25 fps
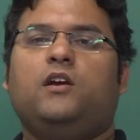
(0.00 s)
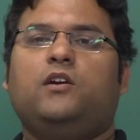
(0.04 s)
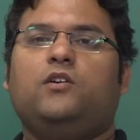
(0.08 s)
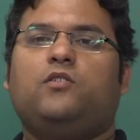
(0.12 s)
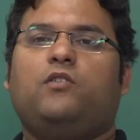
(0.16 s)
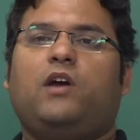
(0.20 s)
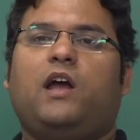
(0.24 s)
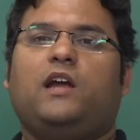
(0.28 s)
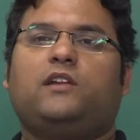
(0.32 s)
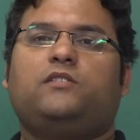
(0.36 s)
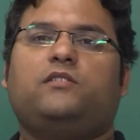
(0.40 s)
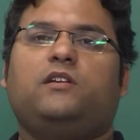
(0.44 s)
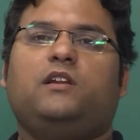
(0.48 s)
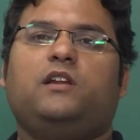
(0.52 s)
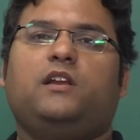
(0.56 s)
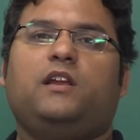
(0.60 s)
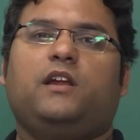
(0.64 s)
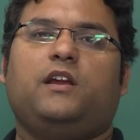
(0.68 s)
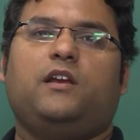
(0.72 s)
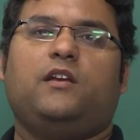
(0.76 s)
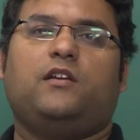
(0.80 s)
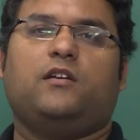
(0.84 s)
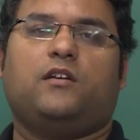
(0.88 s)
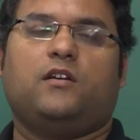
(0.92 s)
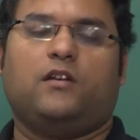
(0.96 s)
to actually
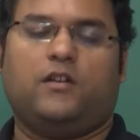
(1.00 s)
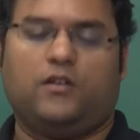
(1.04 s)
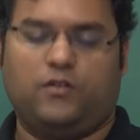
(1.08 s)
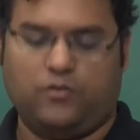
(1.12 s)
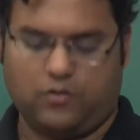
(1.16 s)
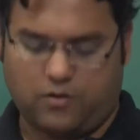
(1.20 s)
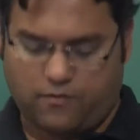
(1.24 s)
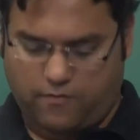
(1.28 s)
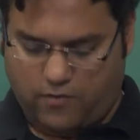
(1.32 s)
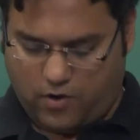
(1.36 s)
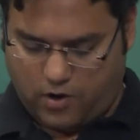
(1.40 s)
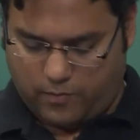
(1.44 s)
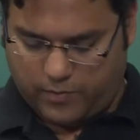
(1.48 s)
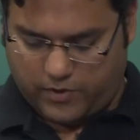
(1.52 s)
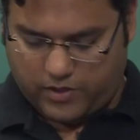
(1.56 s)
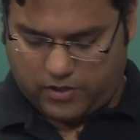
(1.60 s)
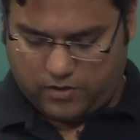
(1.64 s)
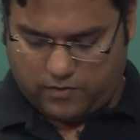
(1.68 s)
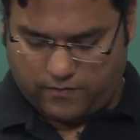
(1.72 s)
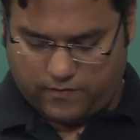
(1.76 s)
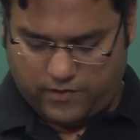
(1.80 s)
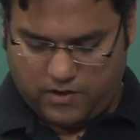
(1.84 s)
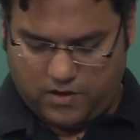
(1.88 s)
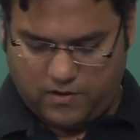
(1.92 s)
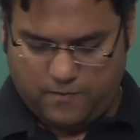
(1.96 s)
lead to the formation
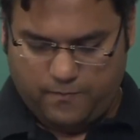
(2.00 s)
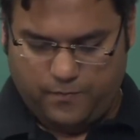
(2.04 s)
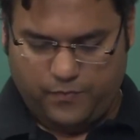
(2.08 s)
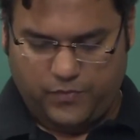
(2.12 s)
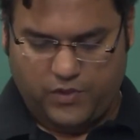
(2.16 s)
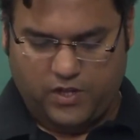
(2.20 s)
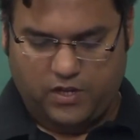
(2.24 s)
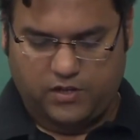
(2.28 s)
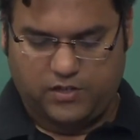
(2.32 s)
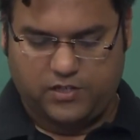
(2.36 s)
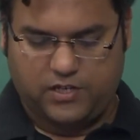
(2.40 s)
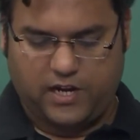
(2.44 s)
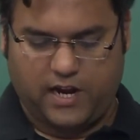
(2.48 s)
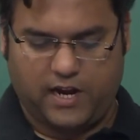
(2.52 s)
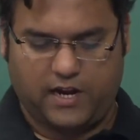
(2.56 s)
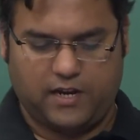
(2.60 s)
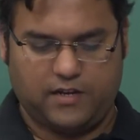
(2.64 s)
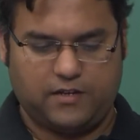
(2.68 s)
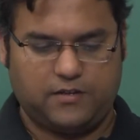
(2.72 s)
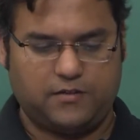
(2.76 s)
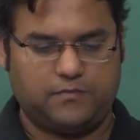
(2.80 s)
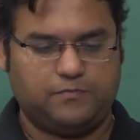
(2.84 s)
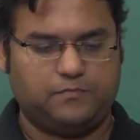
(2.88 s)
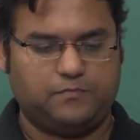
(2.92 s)
of the child.